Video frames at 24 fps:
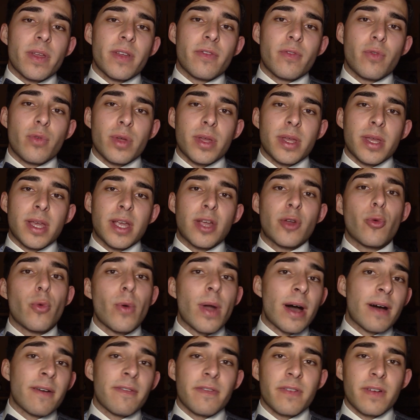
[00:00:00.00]
if we
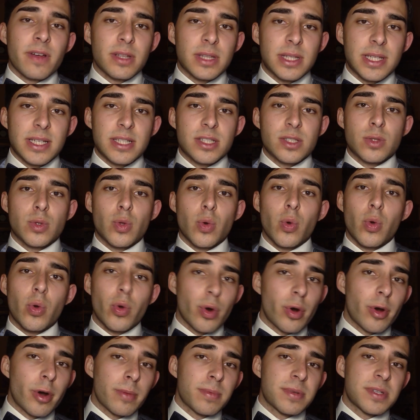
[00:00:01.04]
graph these two
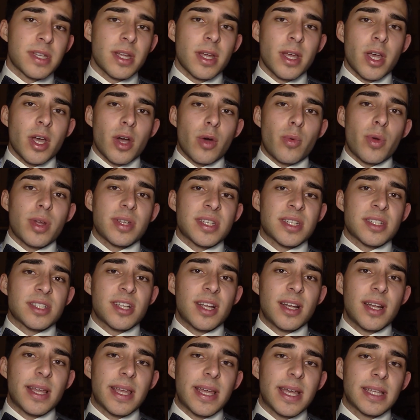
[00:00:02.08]
curves, we
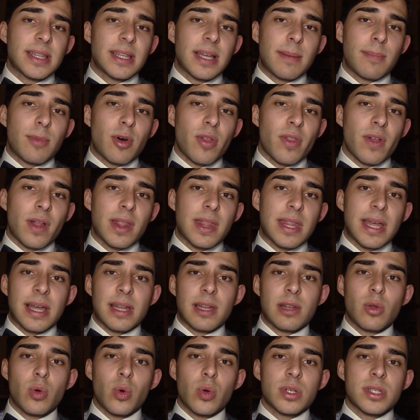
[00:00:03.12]
essentially get a model
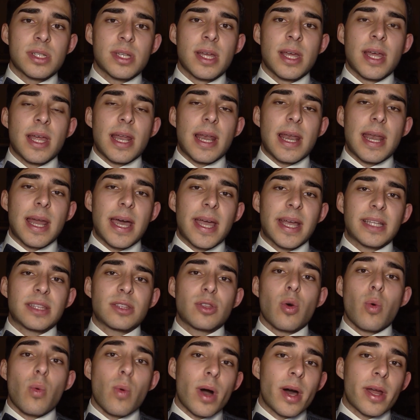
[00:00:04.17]
that looks like
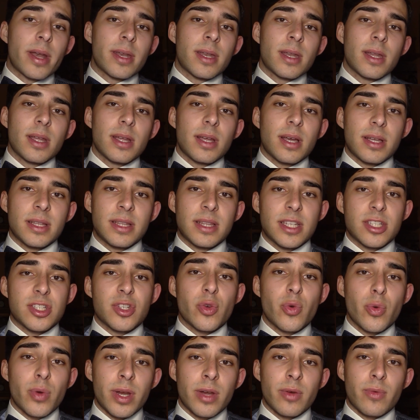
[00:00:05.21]
the one in the
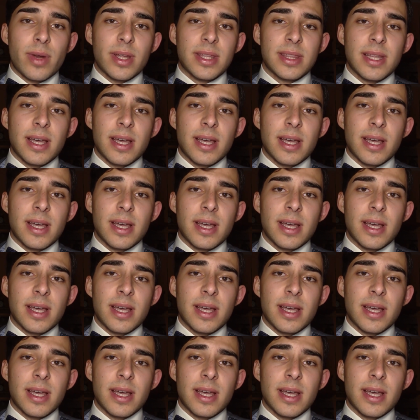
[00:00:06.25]
screen right